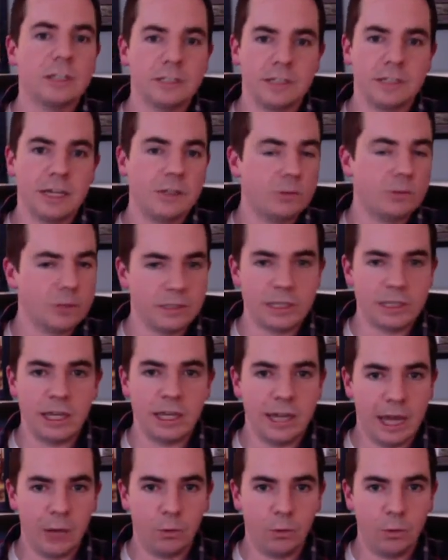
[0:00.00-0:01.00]
as I do inside
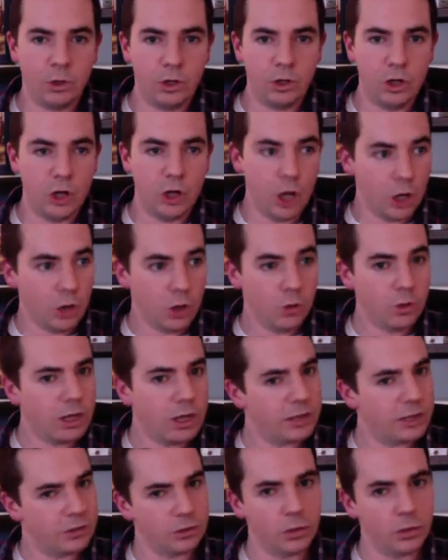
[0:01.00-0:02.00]
out would know
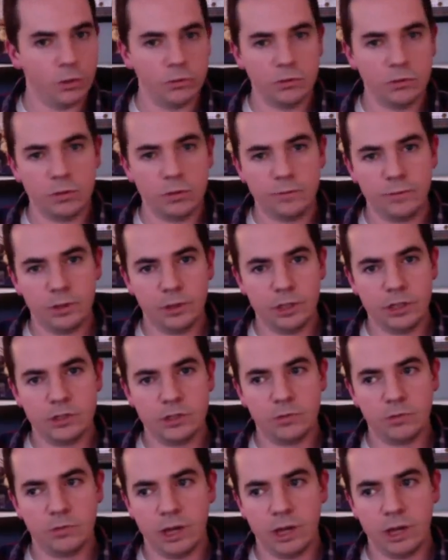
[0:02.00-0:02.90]
as they're going through the footage,